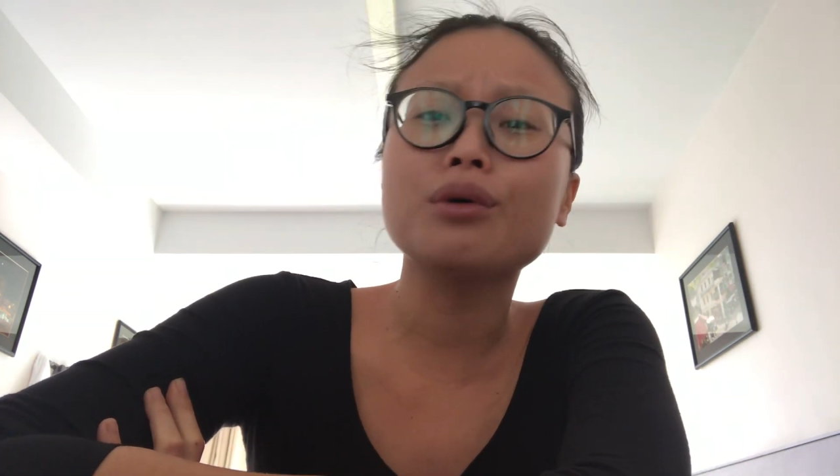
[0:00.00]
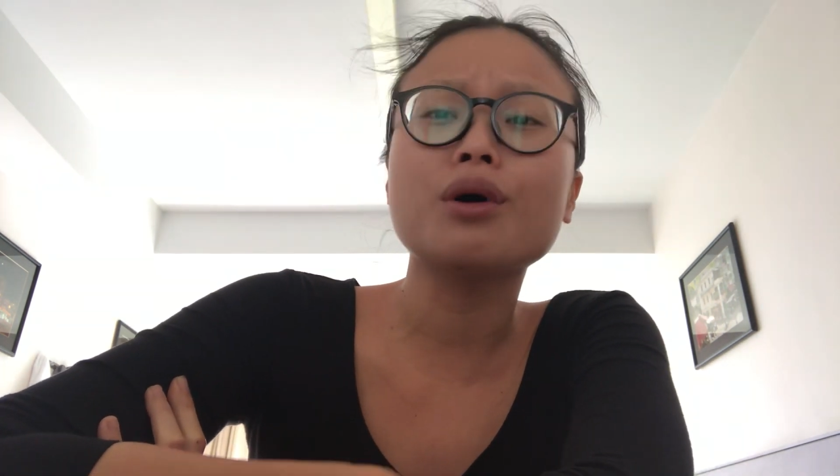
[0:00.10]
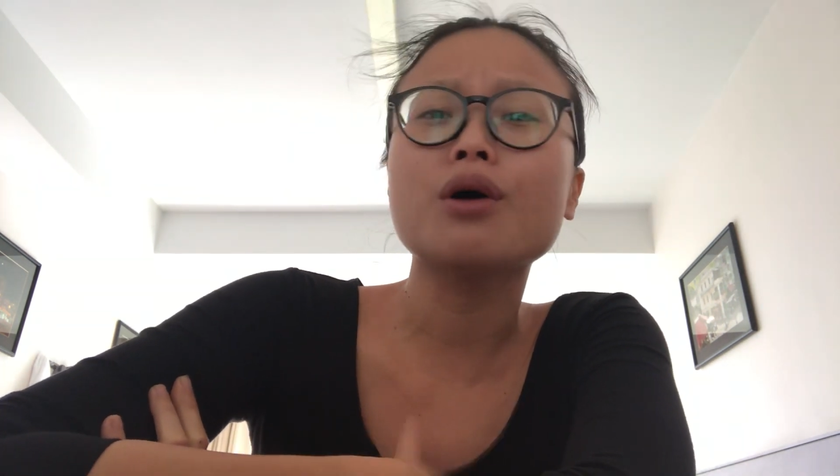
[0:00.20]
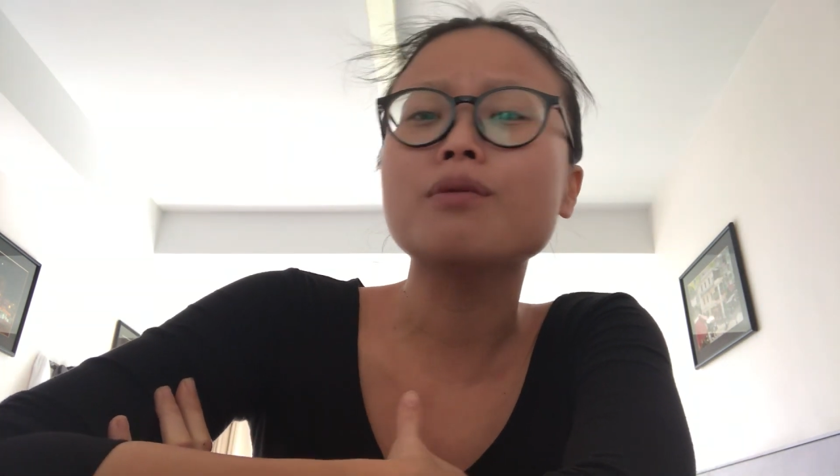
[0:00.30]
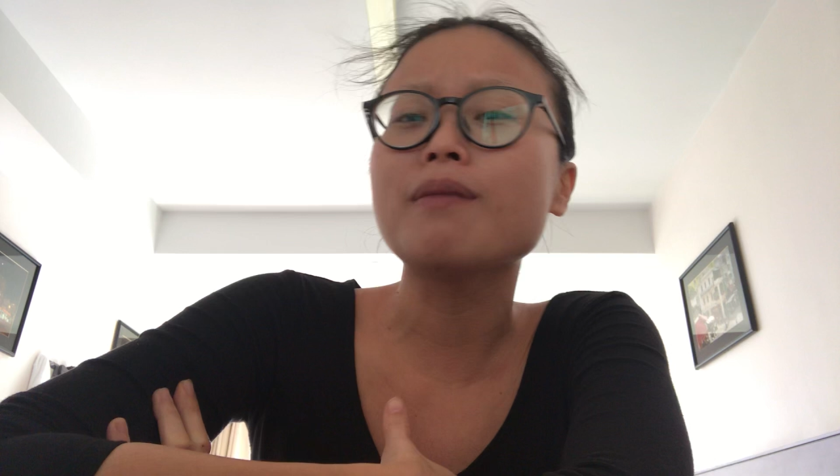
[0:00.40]

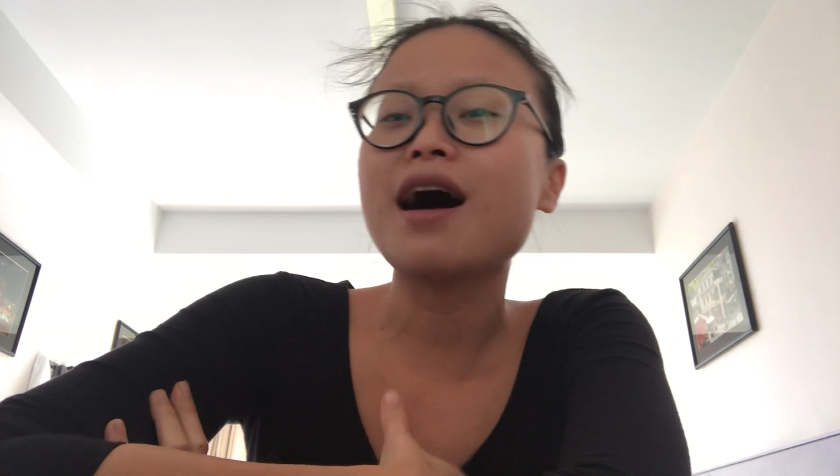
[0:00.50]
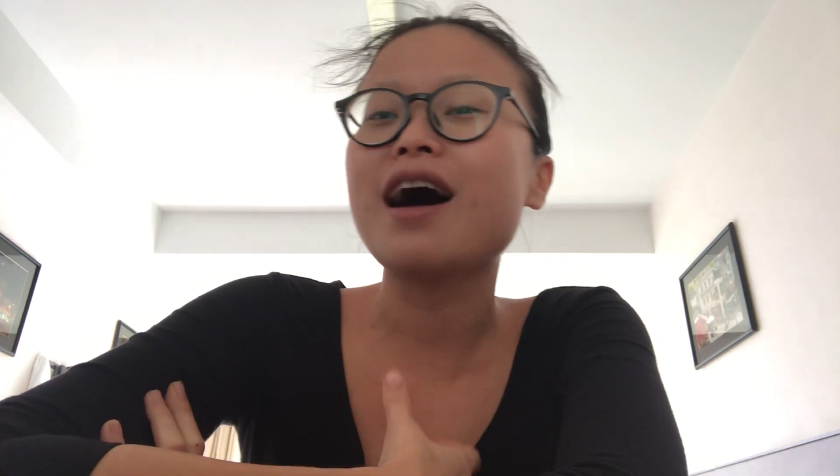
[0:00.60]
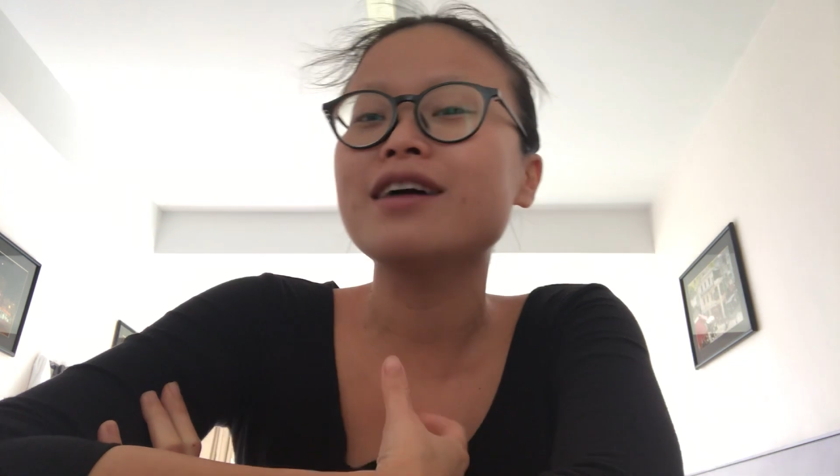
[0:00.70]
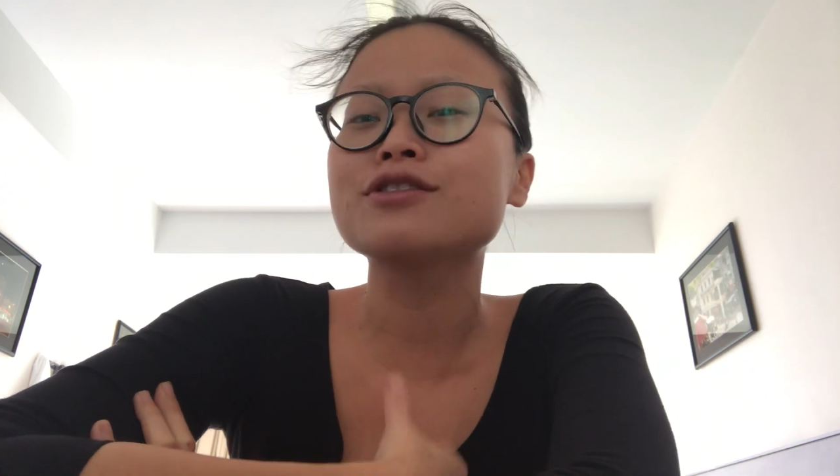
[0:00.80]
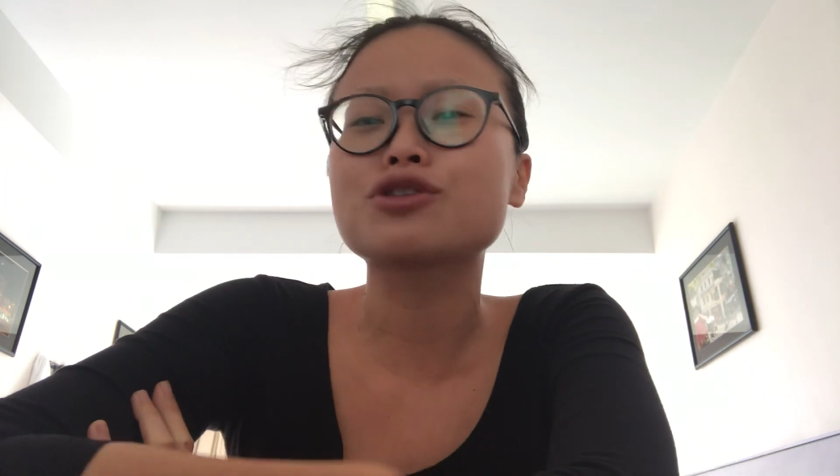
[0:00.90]
all
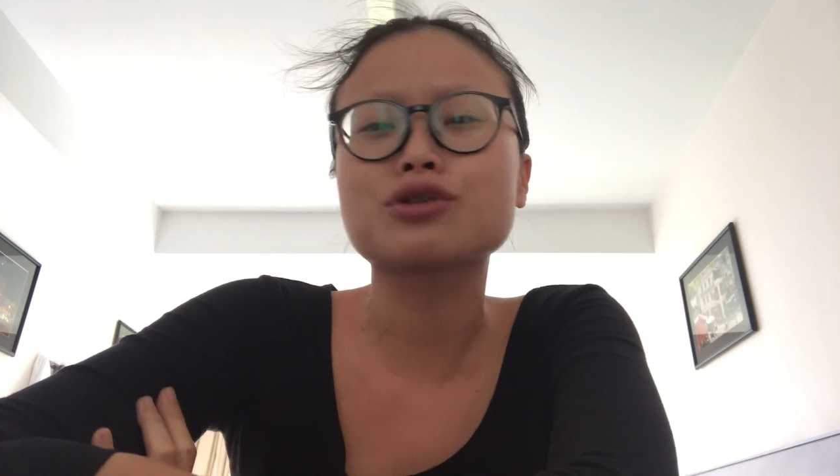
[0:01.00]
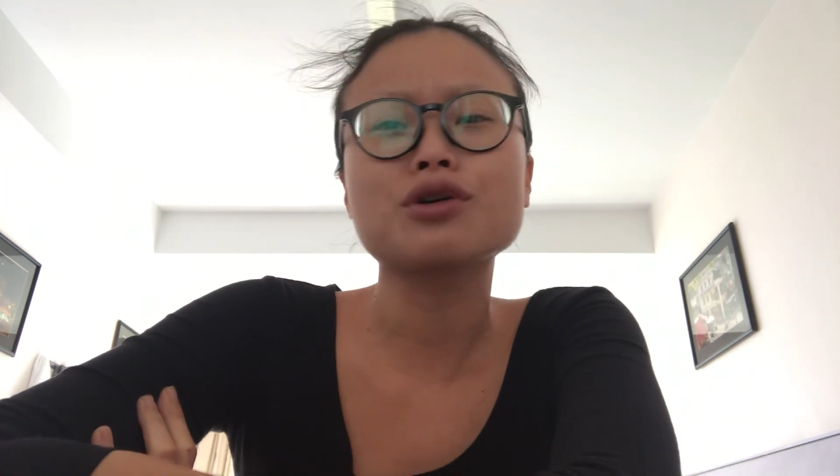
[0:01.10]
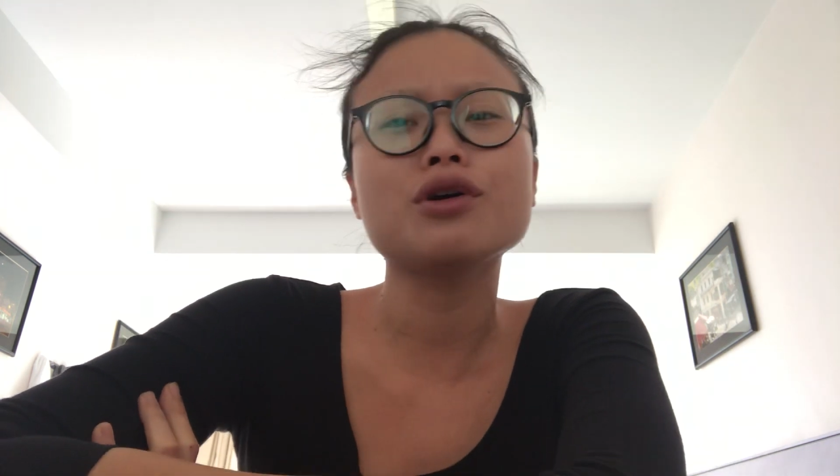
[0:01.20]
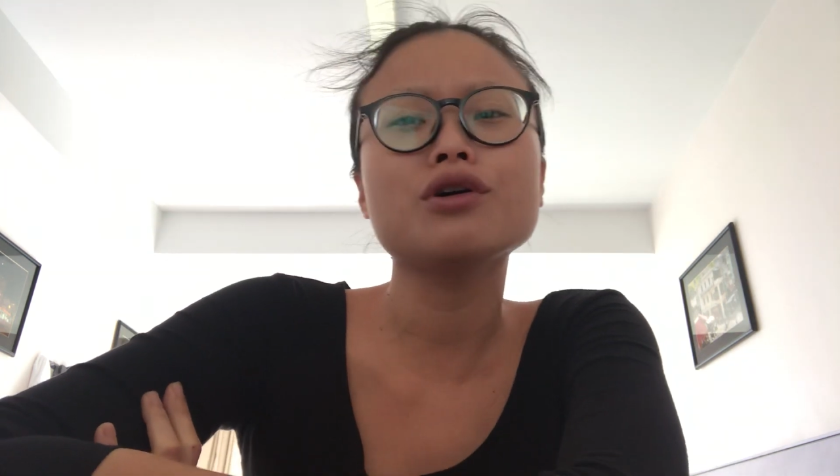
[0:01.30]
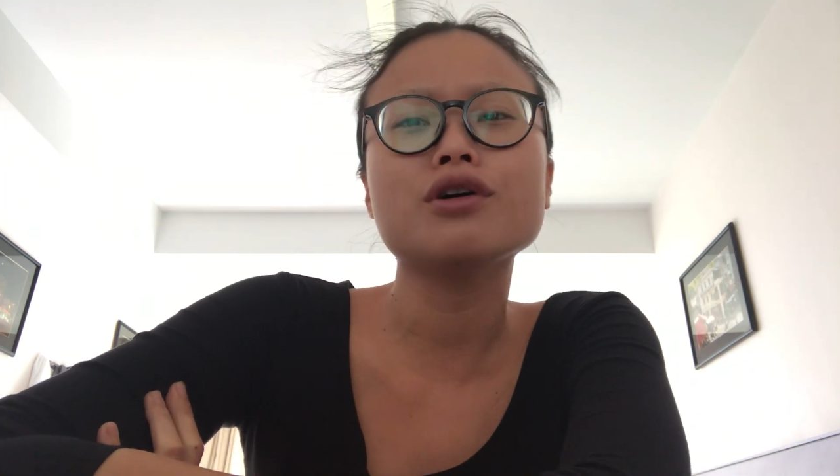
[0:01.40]
my
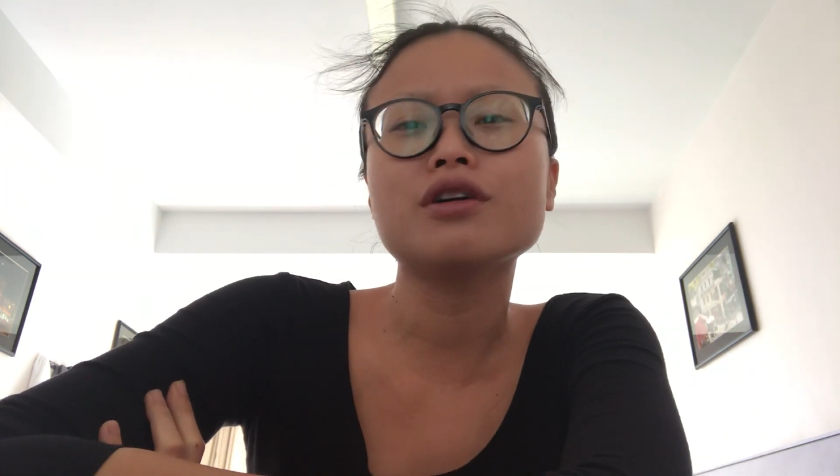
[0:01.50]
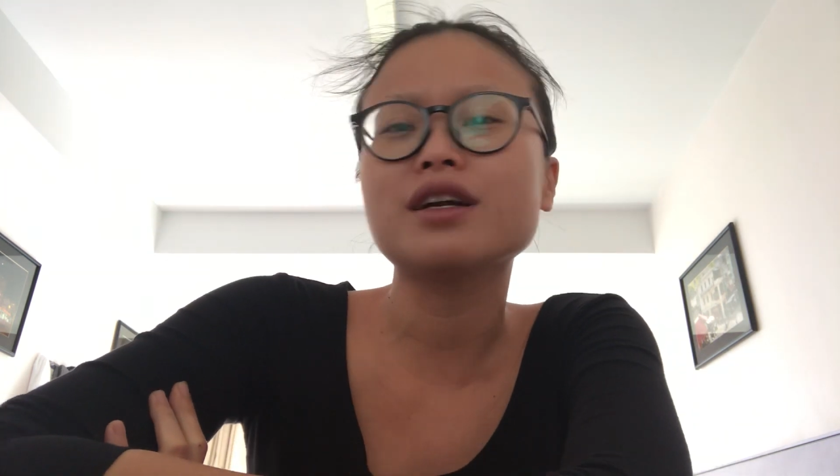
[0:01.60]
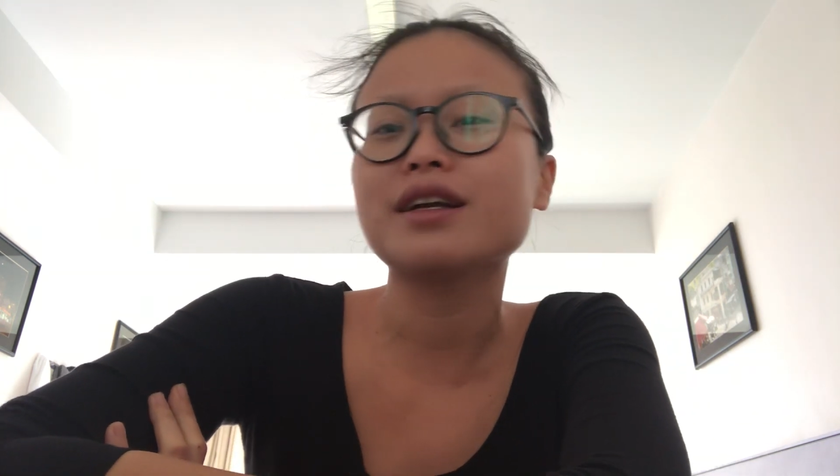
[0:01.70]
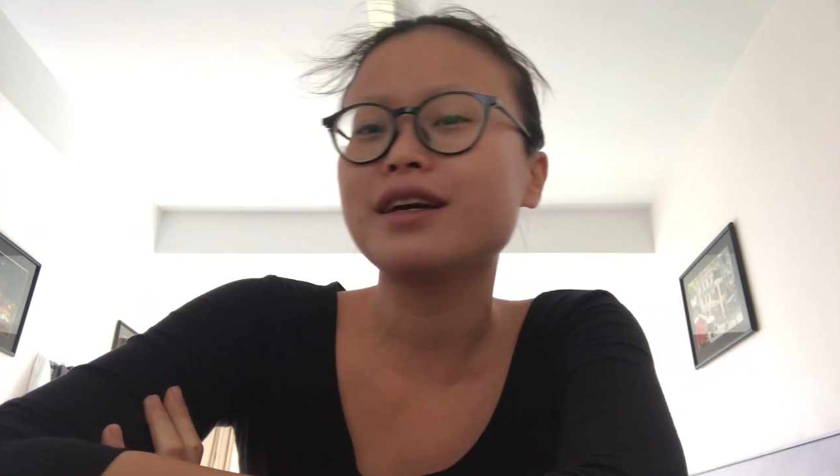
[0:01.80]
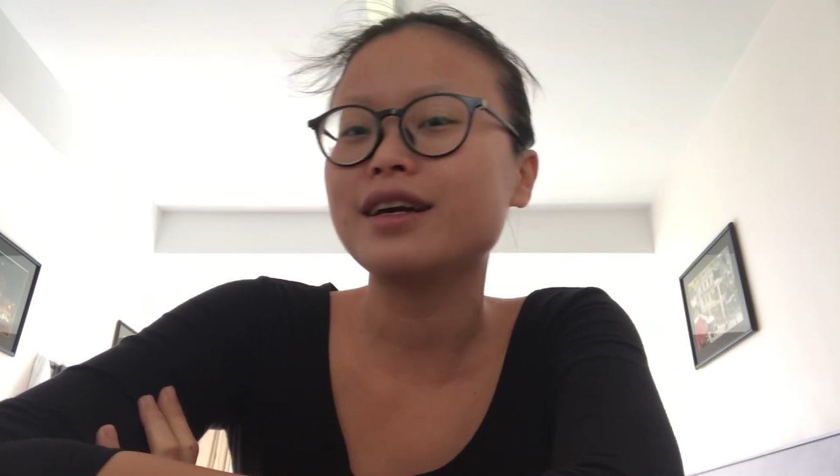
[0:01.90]

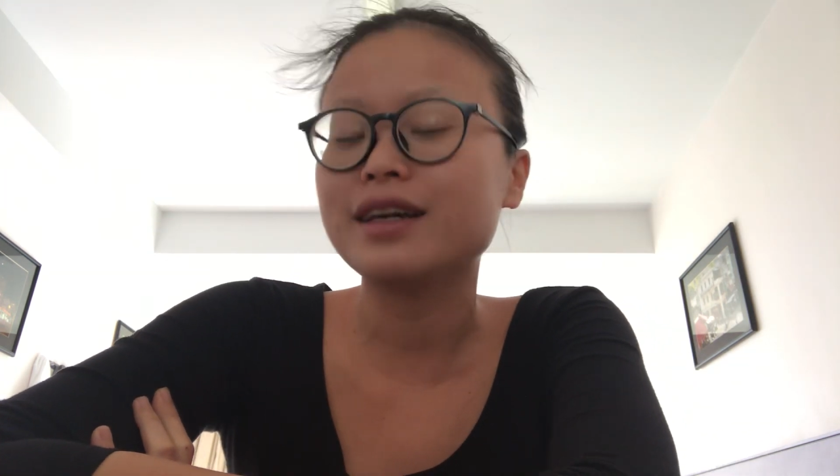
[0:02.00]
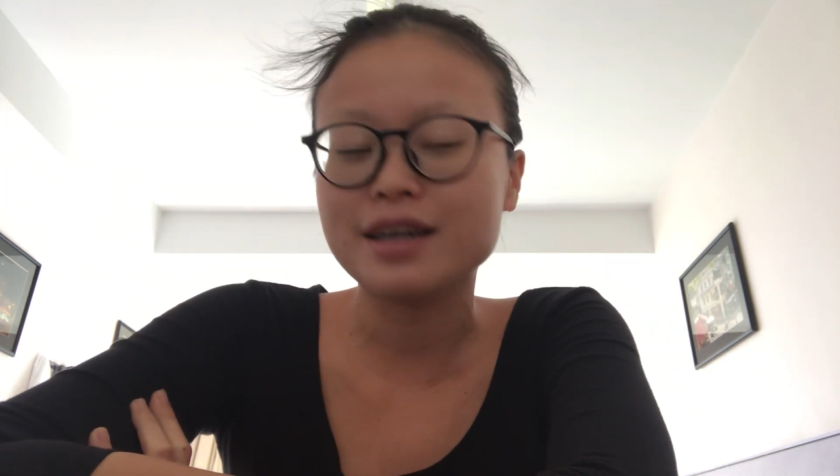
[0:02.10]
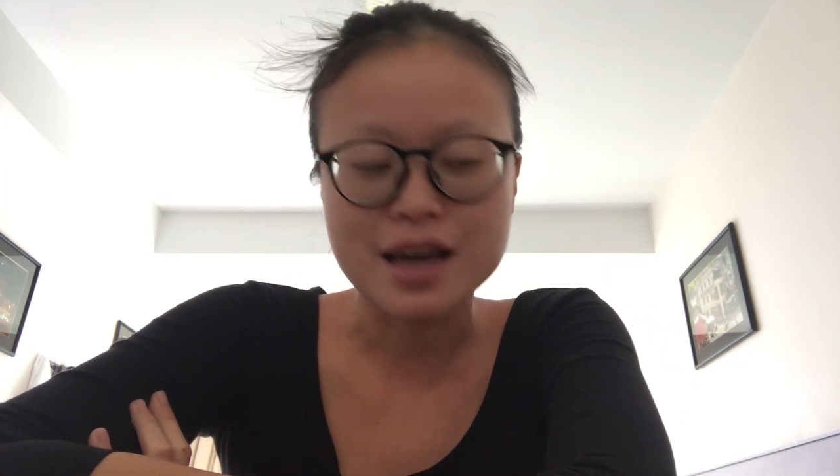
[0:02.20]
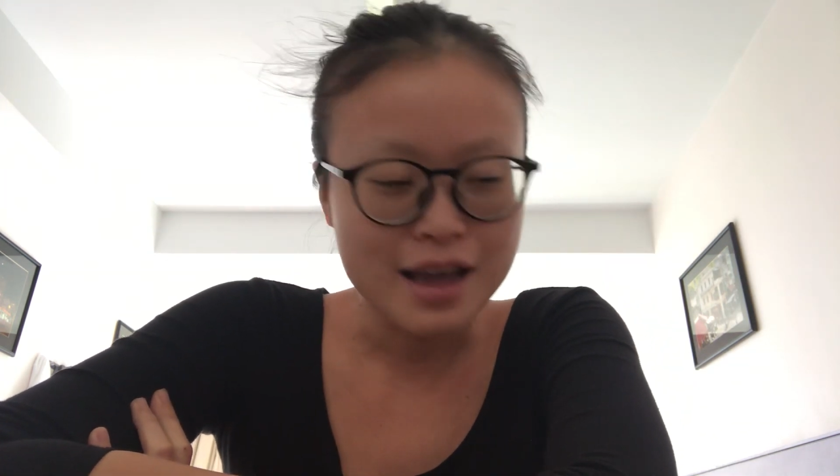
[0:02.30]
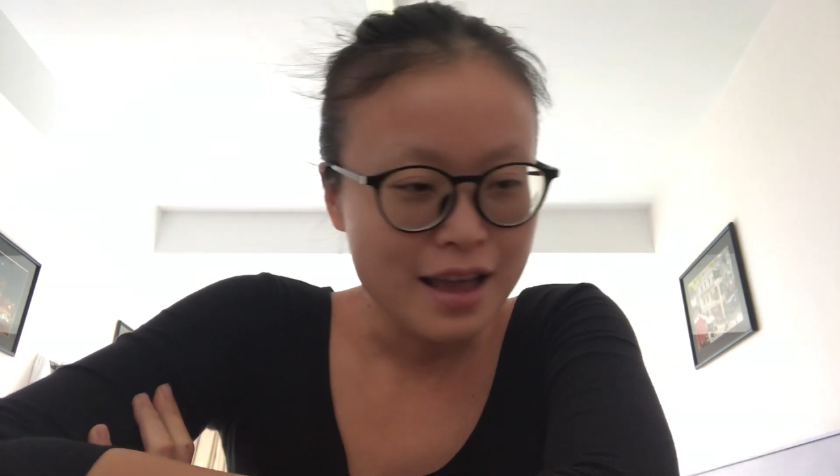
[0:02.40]
security.